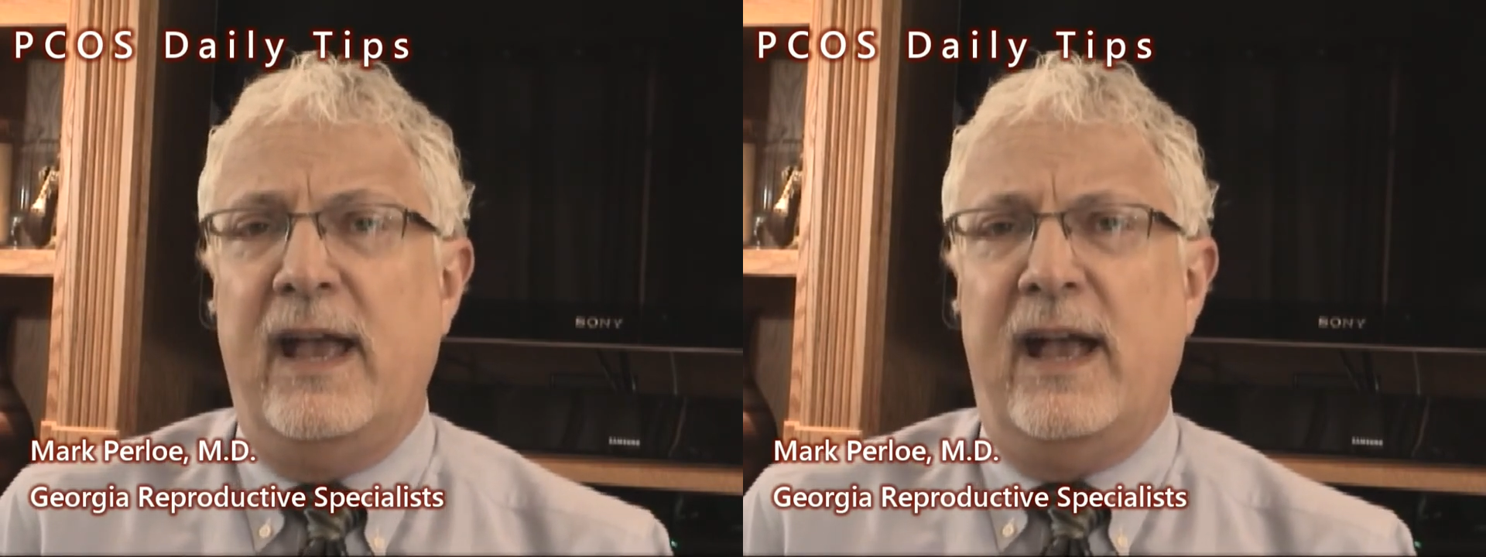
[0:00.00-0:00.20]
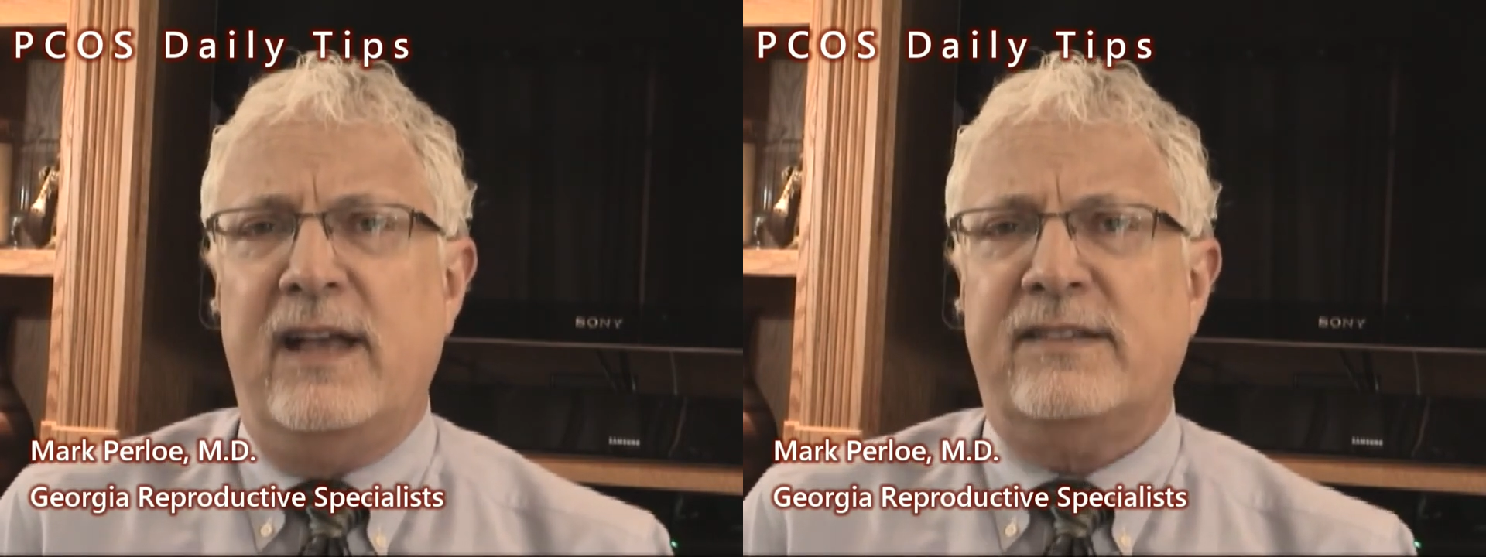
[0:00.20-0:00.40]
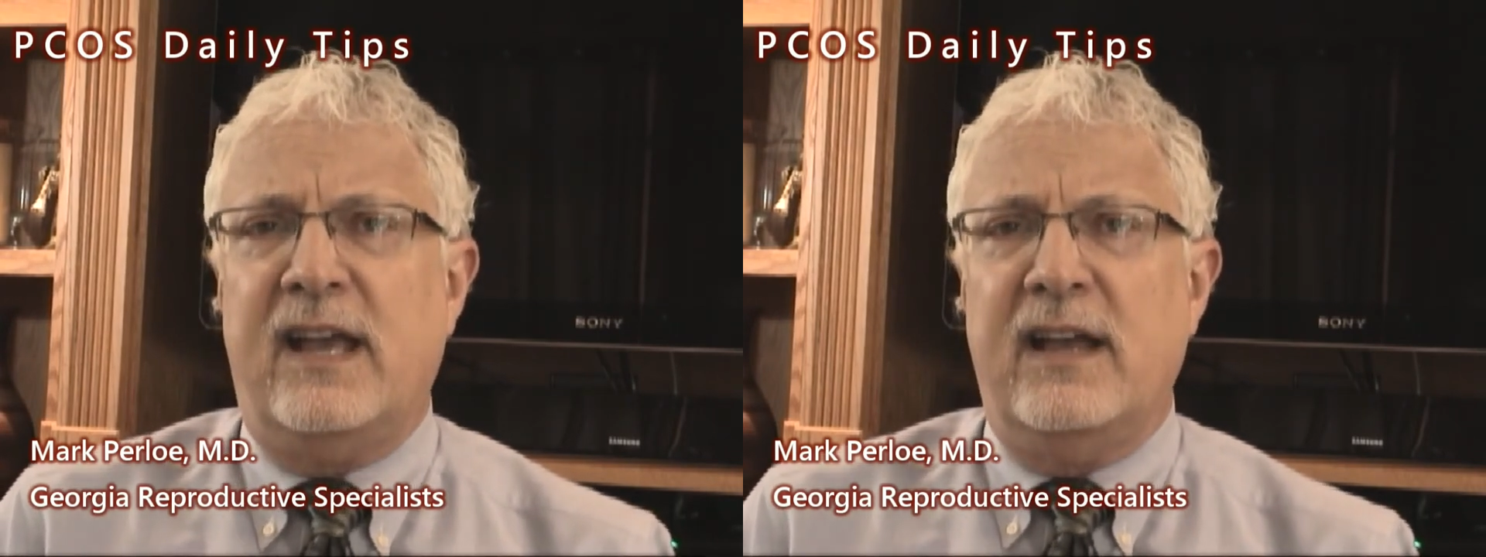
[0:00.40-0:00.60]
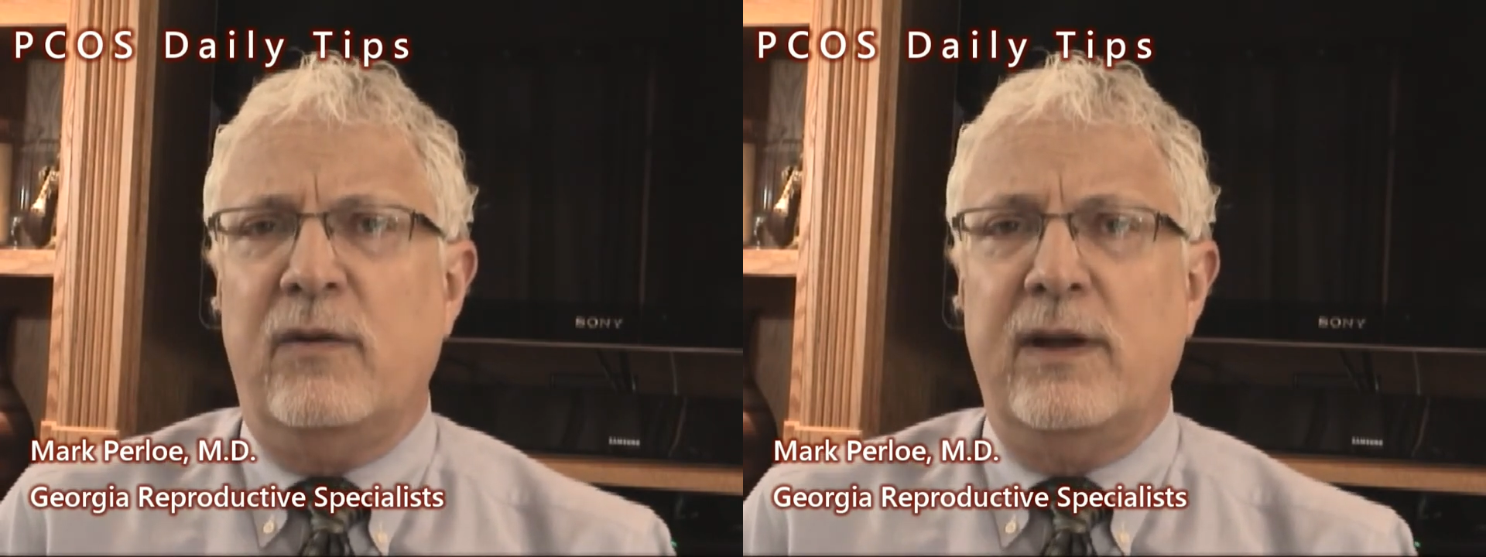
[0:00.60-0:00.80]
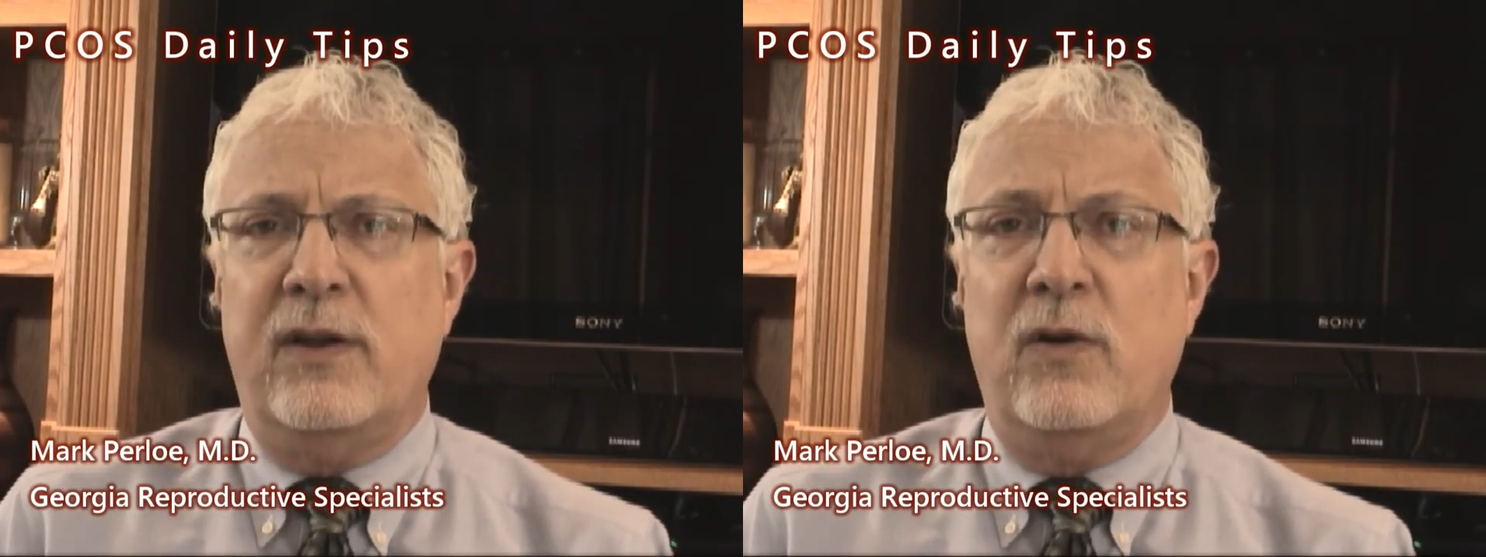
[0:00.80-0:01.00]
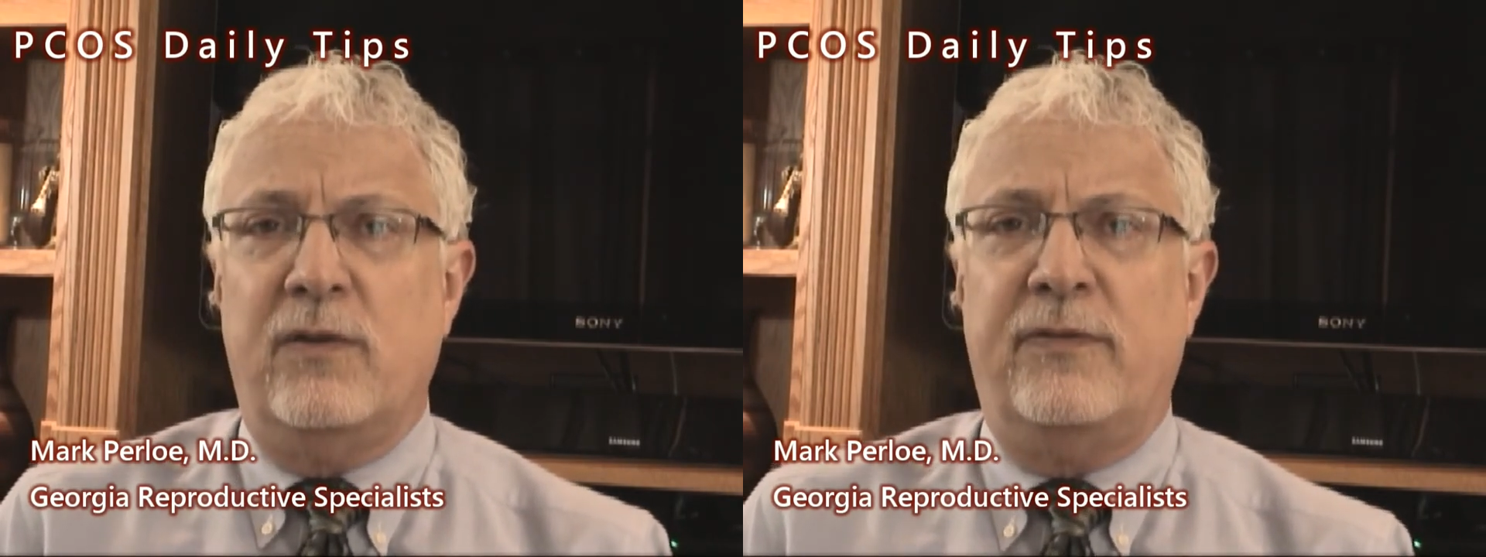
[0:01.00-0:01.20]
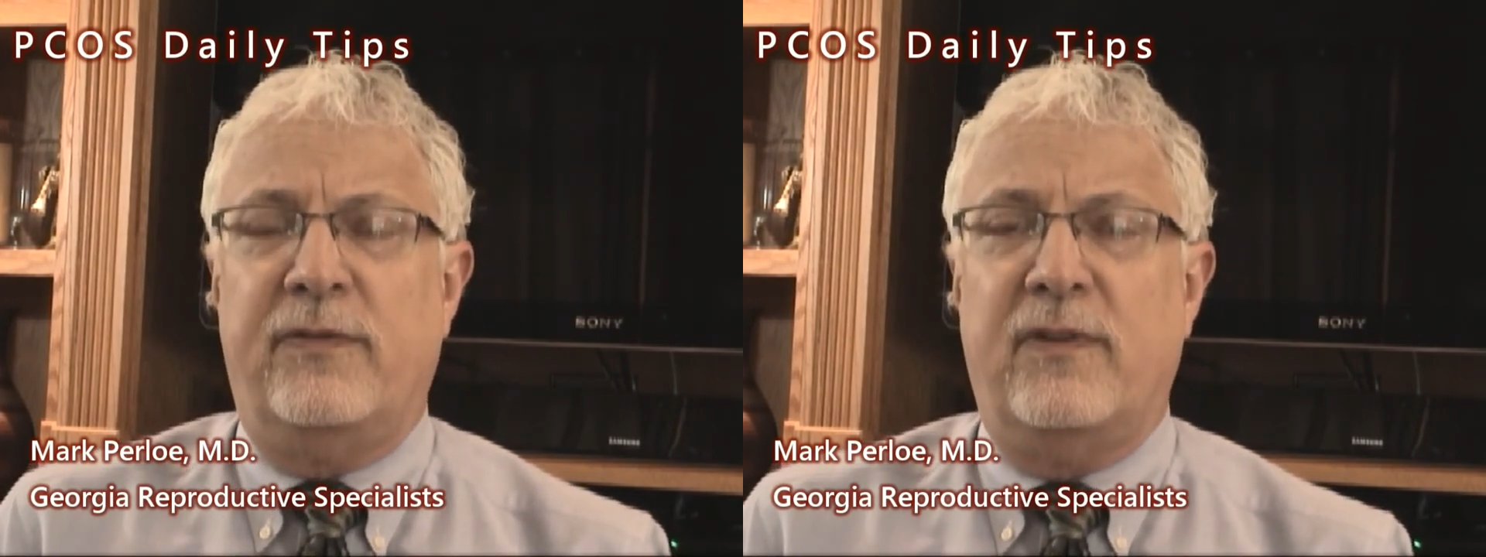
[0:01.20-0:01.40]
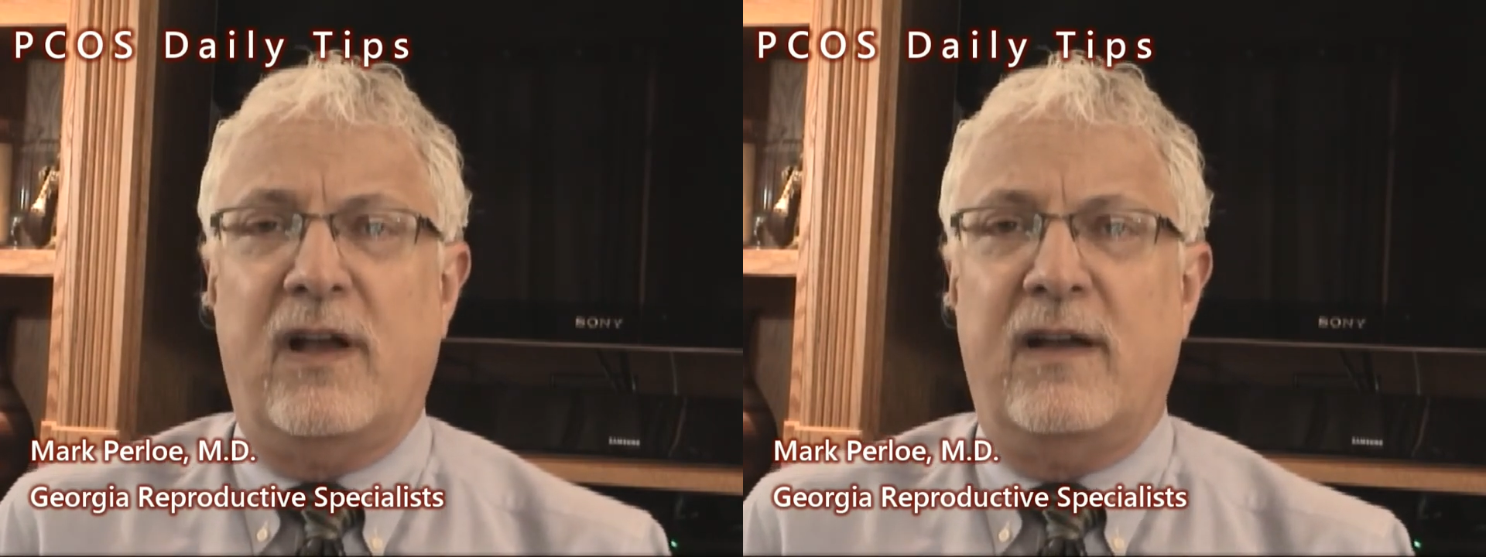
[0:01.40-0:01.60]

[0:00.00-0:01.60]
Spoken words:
ask, how do I know if